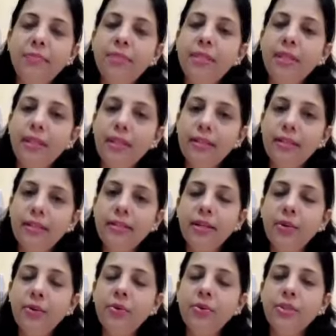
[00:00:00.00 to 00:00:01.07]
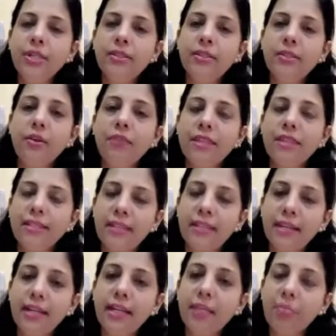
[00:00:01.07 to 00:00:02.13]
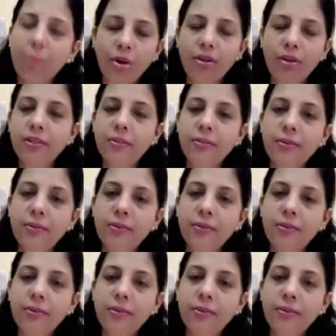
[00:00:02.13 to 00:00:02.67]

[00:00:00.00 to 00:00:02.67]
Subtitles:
it is just of aesthetic importance.